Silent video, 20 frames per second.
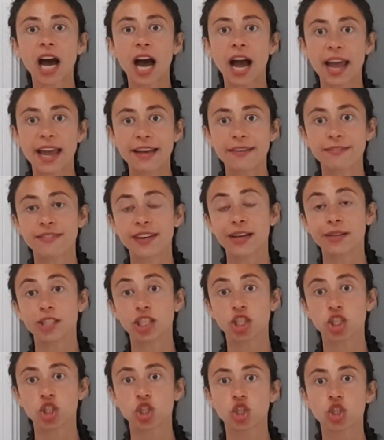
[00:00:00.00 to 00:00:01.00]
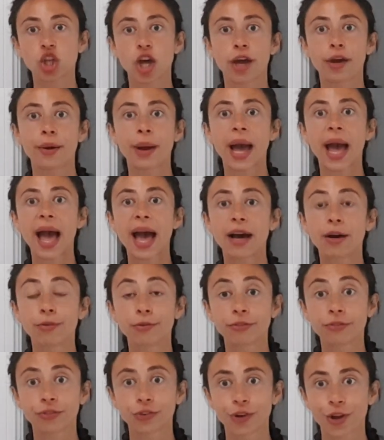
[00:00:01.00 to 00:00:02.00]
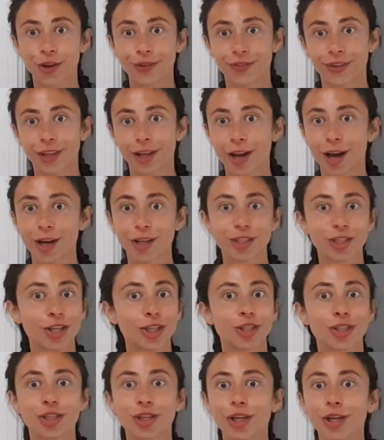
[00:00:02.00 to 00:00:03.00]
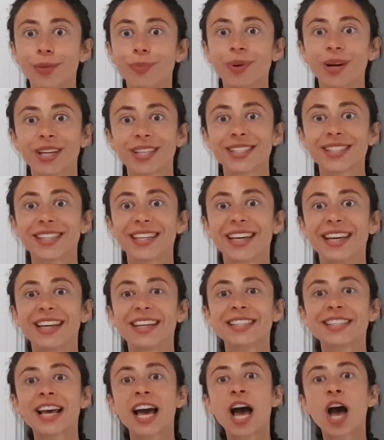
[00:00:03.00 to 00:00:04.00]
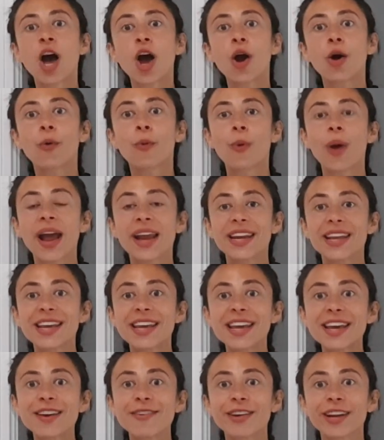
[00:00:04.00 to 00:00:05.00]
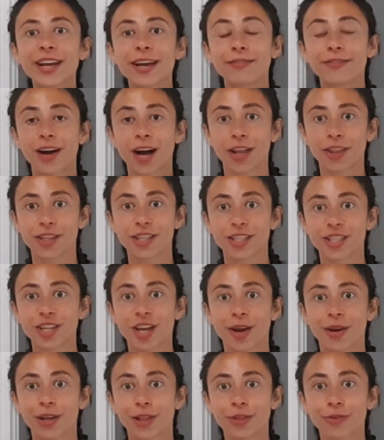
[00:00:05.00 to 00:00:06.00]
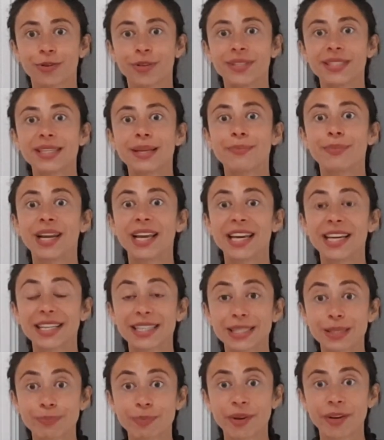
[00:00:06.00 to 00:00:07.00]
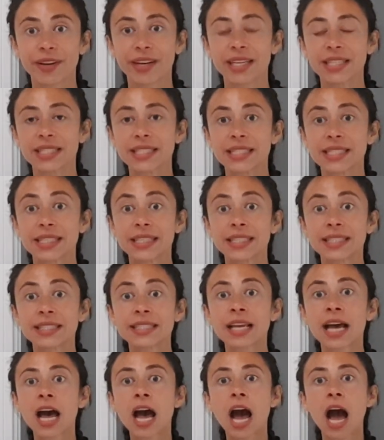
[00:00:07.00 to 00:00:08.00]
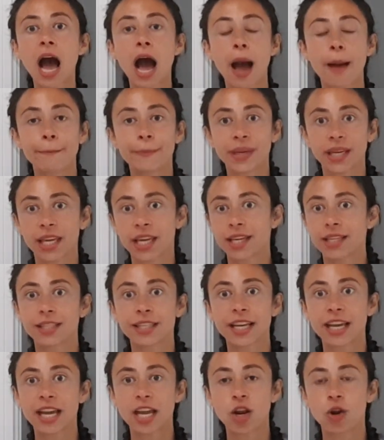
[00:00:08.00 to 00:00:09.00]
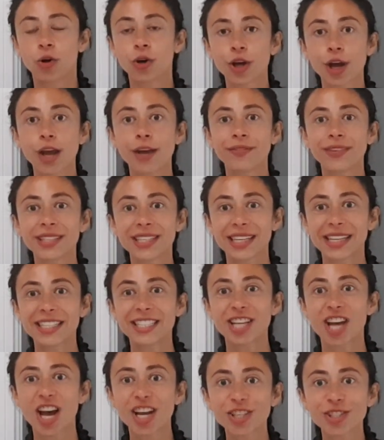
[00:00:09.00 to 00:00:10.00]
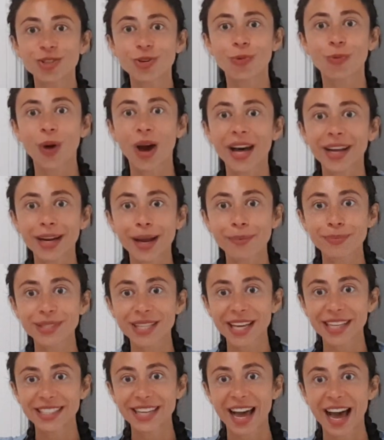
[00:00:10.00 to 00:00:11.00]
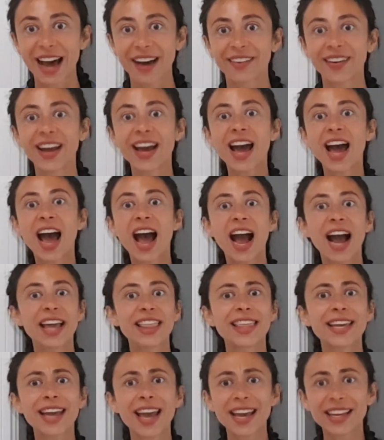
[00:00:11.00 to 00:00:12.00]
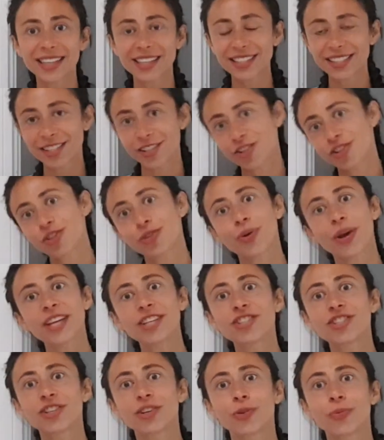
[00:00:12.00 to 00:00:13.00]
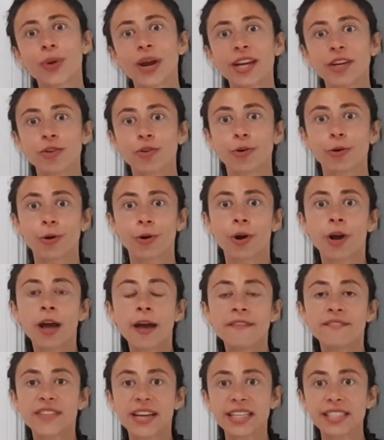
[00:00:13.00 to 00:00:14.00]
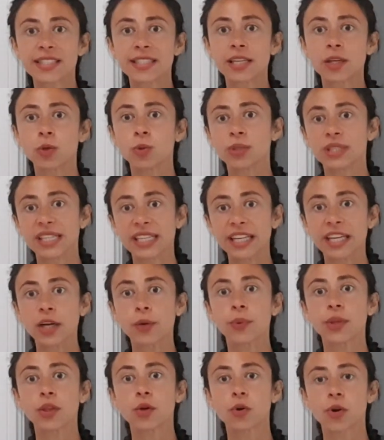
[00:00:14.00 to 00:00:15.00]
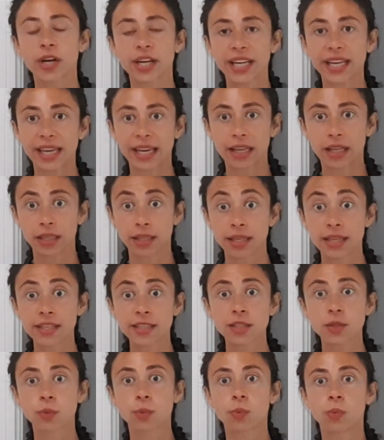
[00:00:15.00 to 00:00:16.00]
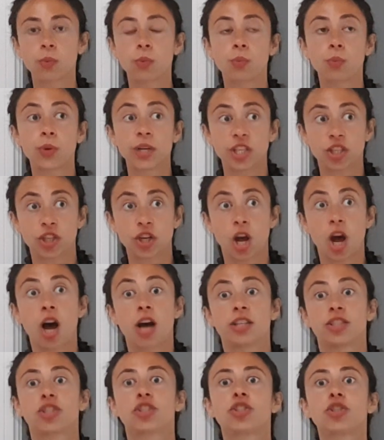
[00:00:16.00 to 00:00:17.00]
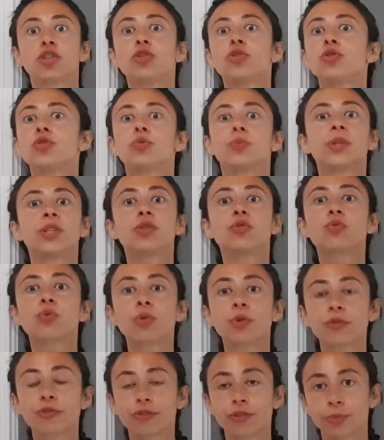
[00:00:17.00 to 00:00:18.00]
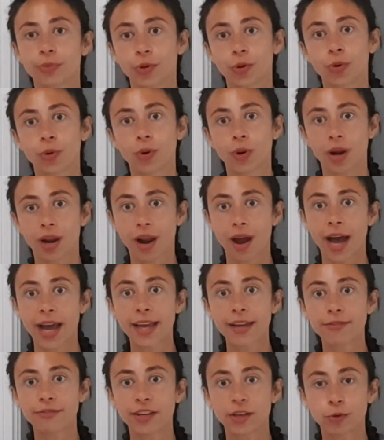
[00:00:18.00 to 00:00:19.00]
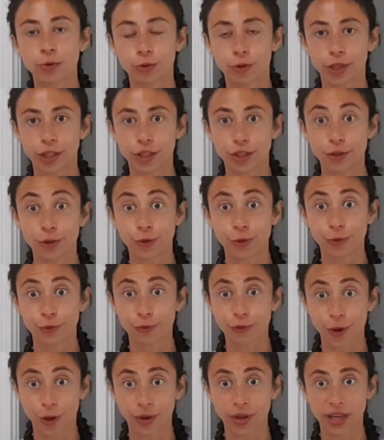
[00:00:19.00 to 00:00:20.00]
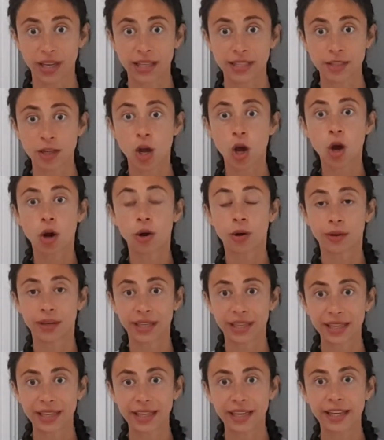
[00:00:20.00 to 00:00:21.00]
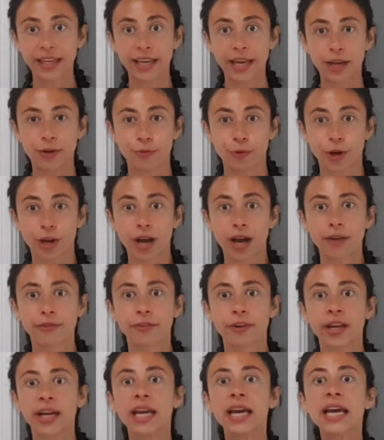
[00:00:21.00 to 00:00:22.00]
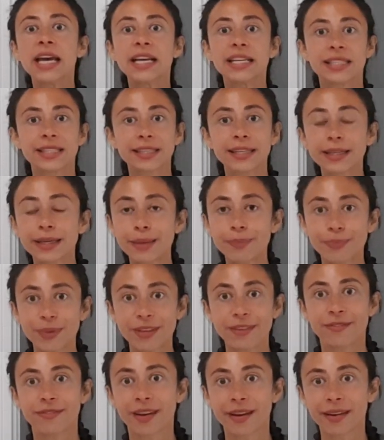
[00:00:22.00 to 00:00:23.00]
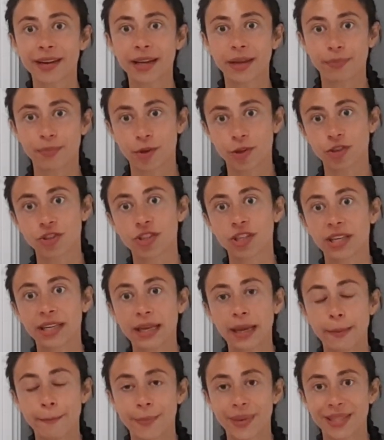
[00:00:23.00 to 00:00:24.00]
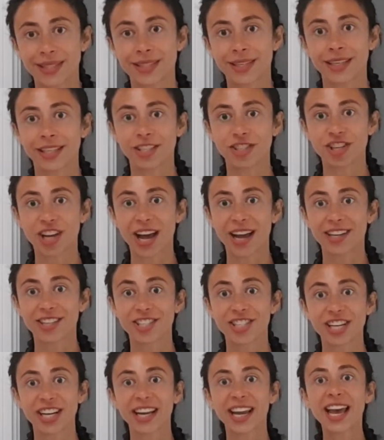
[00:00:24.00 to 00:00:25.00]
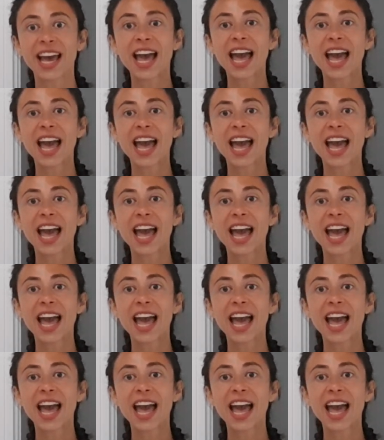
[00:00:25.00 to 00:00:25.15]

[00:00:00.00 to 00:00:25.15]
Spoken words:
I have found it so helpful over the last 2+ years when hearing of others going through similar experiences. Because long COVID, it turns your world upside down. I think any situation when you're facing or dealing with chronic illness, which asks you to withdraw from your life in order to focus on healing and recovery, it's going to be very emotionally and mentally challenging.